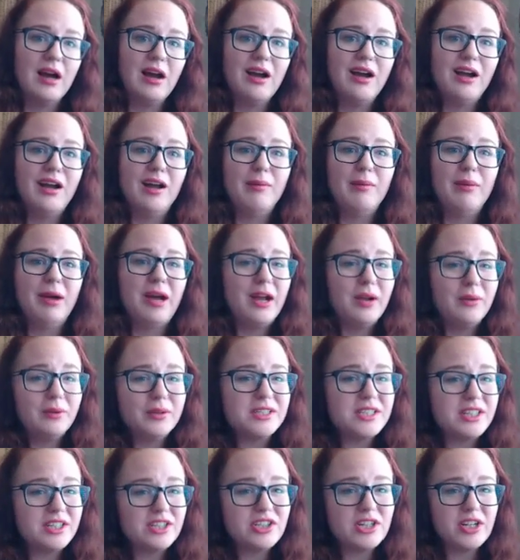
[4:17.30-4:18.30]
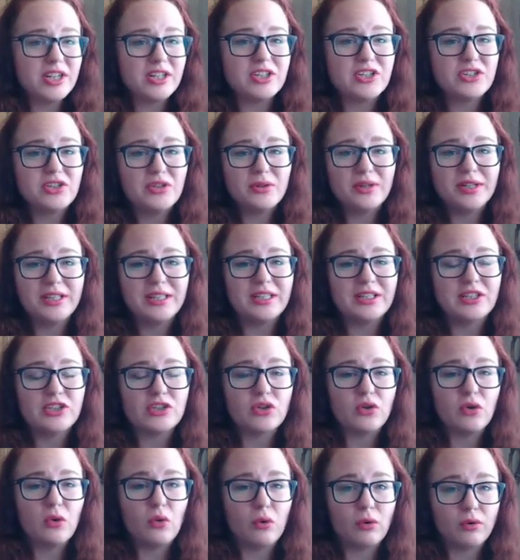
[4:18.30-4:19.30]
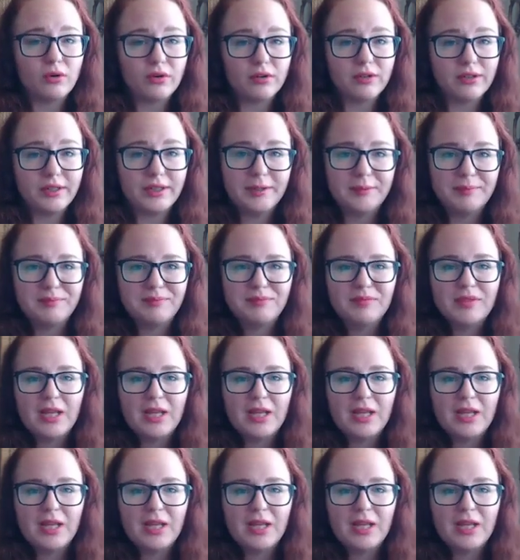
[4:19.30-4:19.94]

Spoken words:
I would suggest doing this quarterly.